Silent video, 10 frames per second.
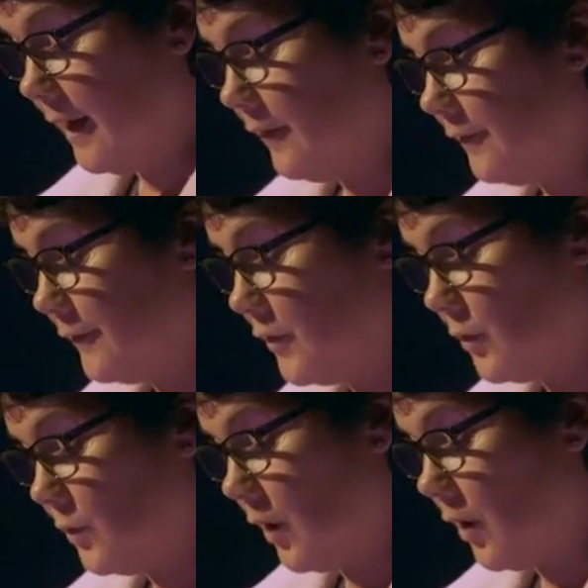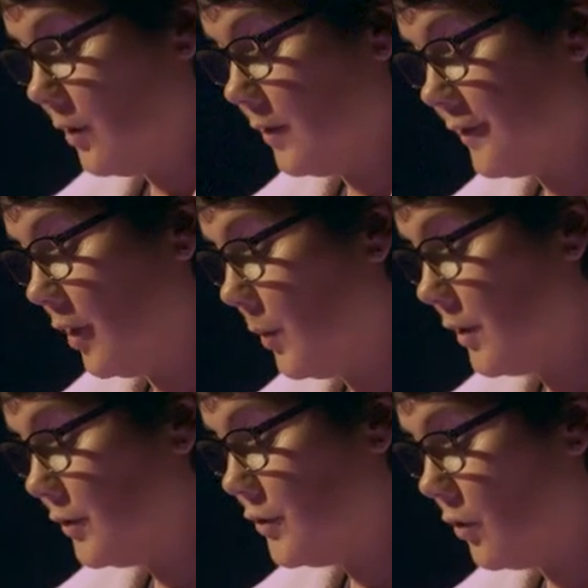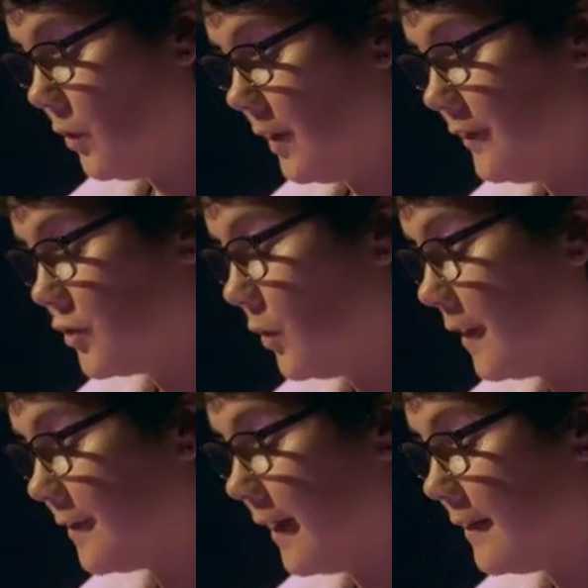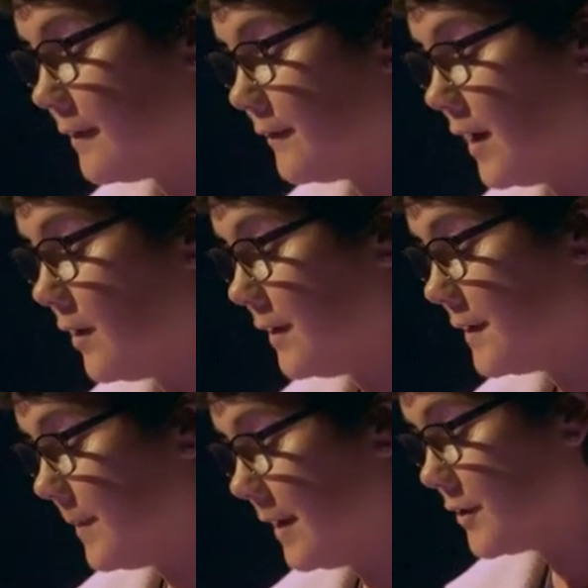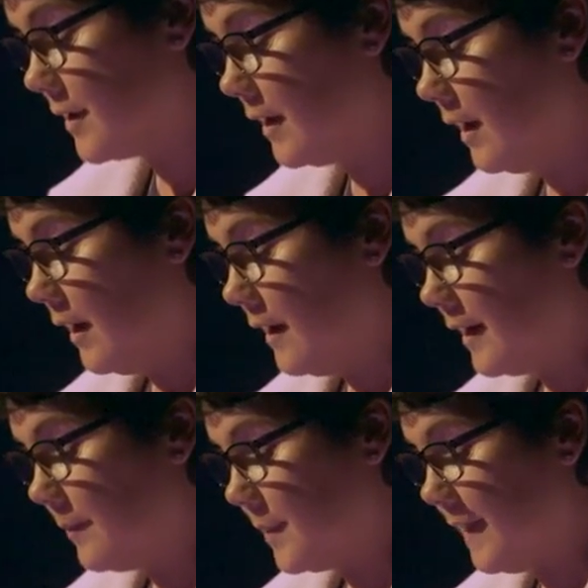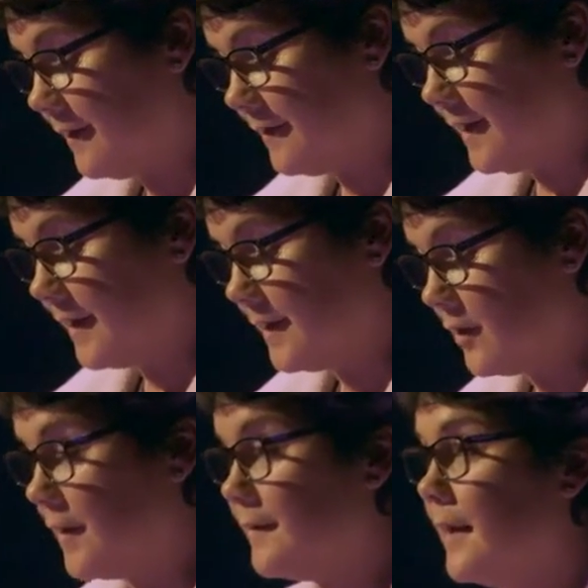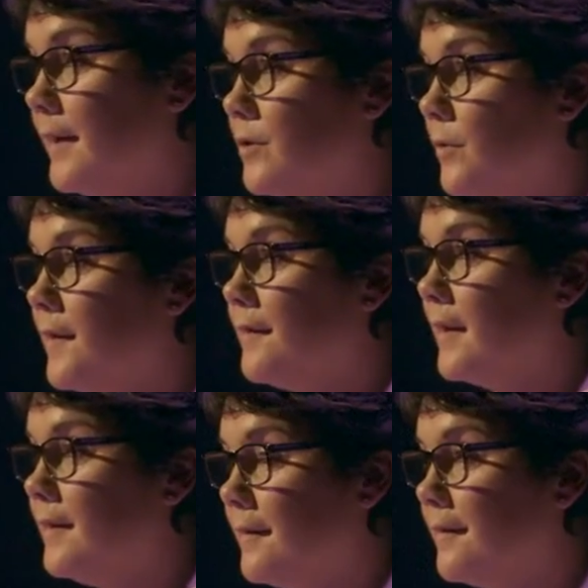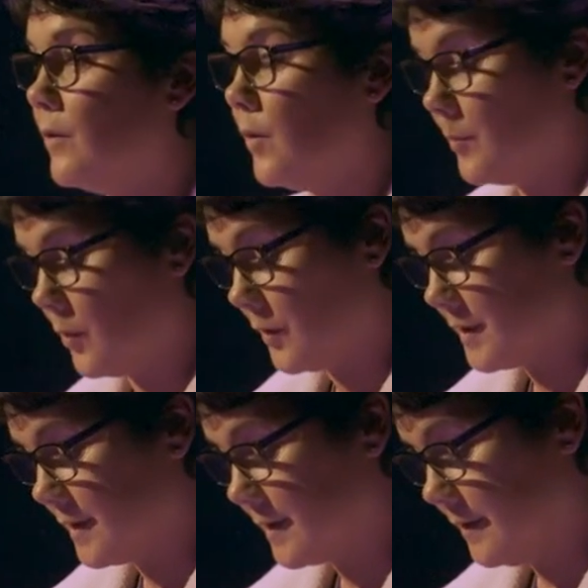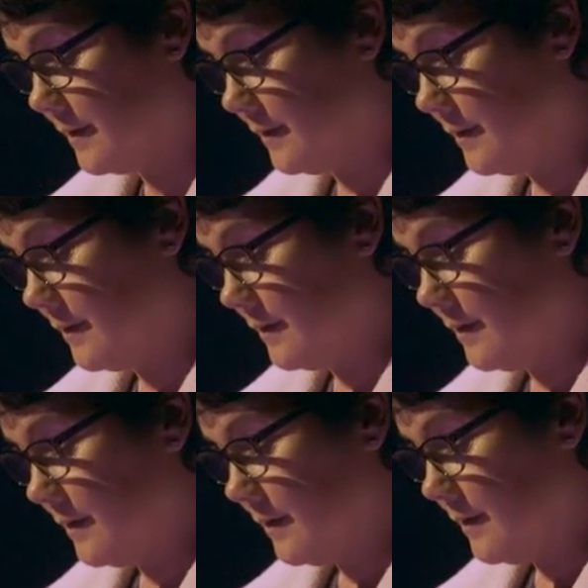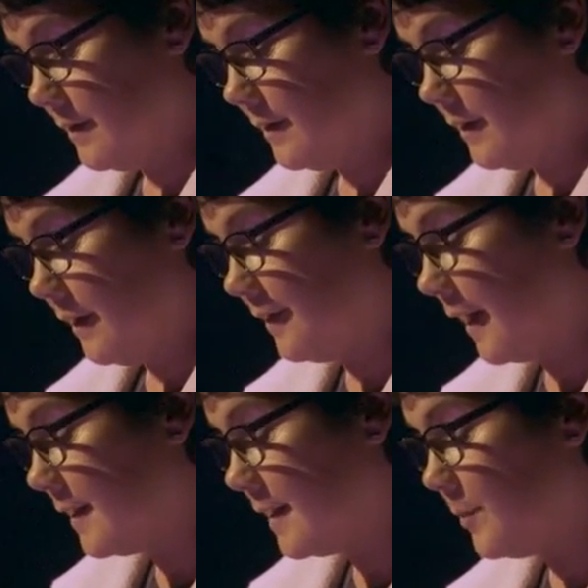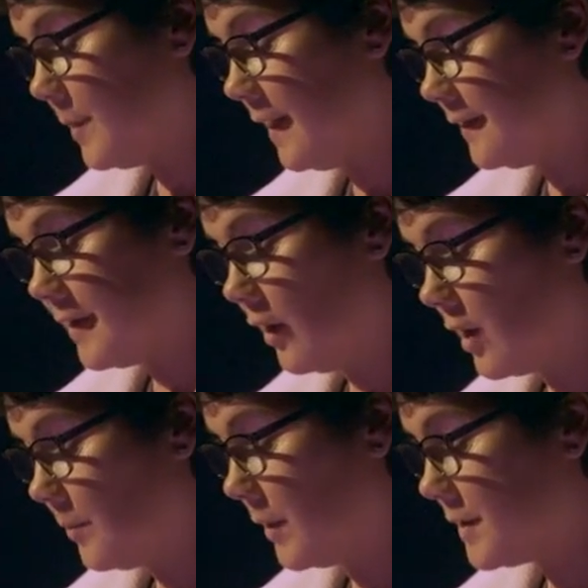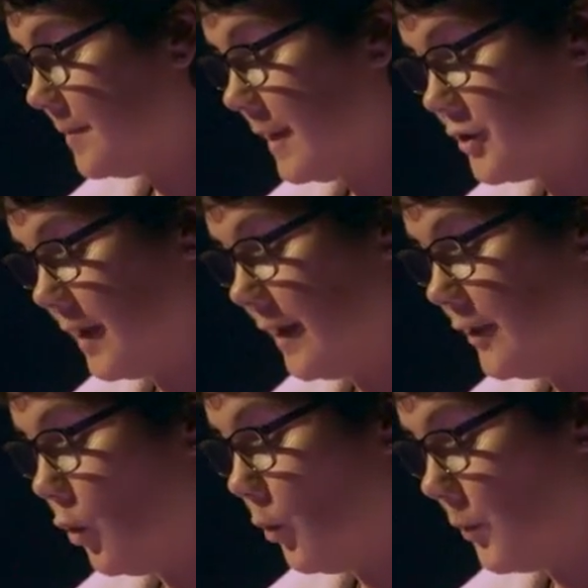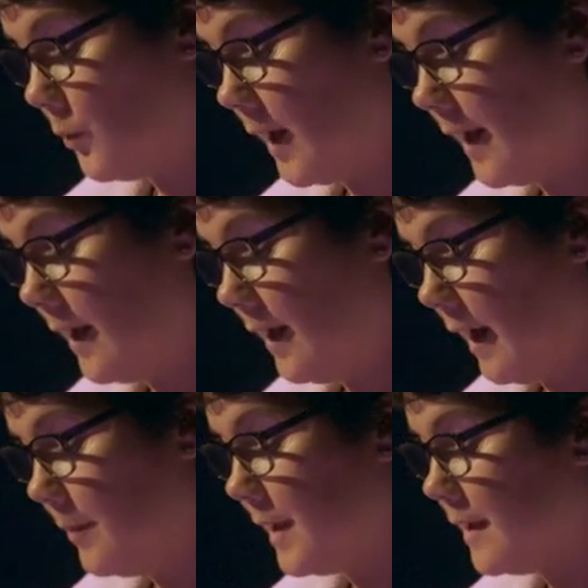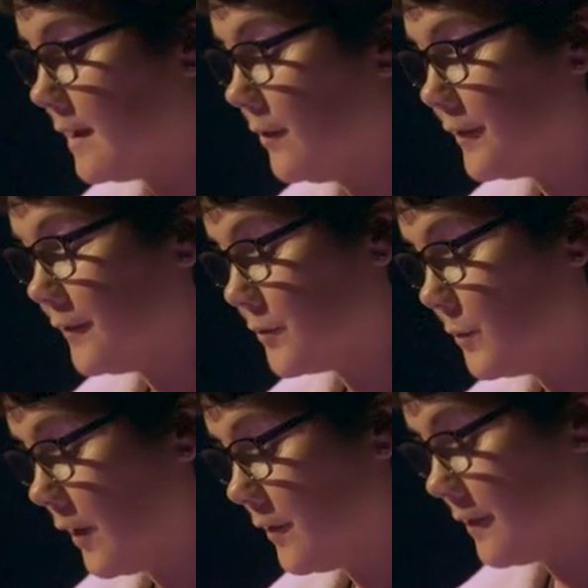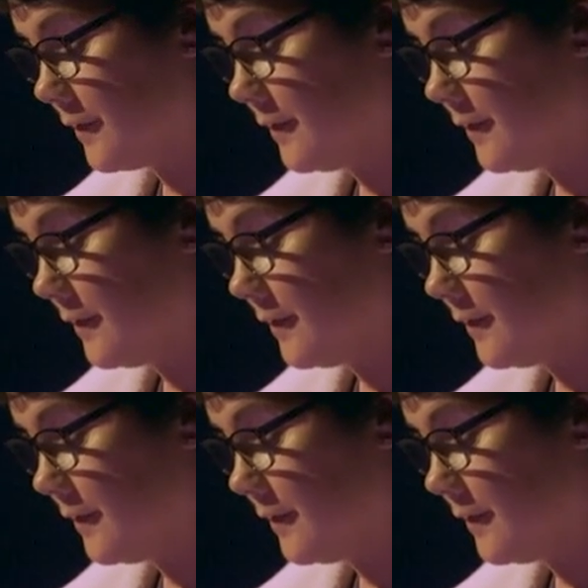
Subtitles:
if you or someone you know is showing signs of early dementia, then please seek an early diagnosis. It is so important. Secondly, please talk about dementia in an open way and be inclusive to others.